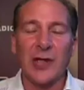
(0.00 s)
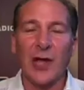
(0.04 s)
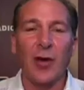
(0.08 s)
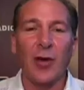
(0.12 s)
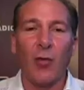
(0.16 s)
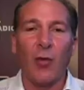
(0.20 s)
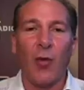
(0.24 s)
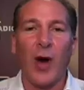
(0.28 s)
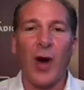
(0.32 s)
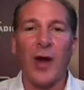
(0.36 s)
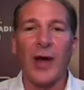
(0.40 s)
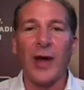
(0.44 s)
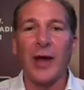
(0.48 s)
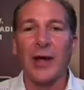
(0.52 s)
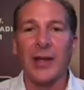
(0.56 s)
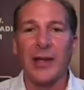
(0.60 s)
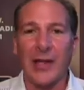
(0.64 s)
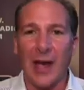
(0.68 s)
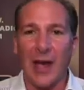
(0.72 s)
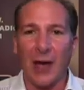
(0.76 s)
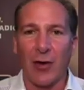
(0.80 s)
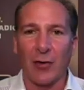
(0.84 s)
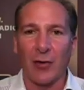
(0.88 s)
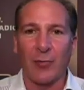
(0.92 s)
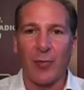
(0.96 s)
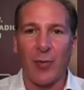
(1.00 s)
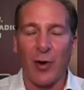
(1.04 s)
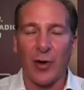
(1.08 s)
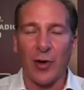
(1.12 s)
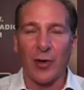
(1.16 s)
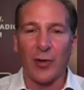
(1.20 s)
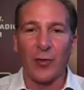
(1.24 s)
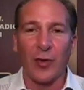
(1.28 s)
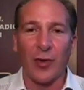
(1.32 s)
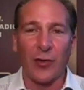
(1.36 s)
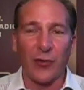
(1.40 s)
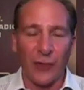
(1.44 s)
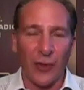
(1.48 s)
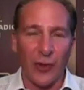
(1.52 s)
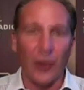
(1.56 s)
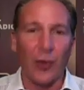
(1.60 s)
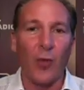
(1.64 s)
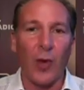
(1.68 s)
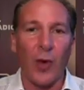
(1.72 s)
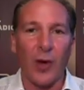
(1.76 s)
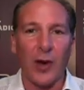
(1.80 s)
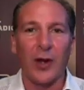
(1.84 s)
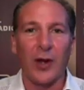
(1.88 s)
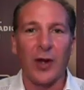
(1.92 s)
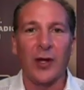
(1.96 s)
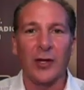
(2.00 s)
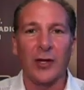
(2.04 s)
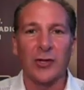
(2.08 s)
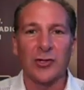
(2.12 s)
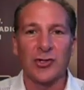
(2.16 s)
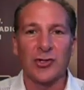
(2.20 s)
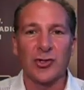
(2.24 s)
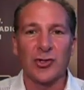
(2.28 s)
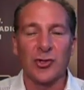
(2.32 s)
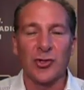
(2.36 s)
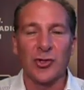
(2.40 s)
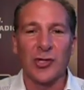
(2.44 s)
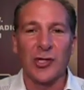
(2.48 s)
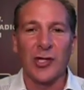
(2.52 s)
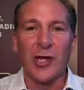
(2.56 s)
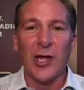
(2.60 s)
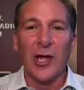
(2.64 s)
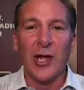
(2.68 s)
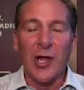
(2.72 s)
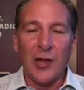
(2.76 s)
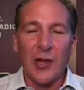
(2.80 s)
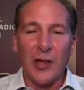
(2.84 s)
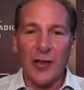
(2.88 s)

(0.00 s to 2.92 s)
They don't want any counterparty risk. They don't want any uncertainty.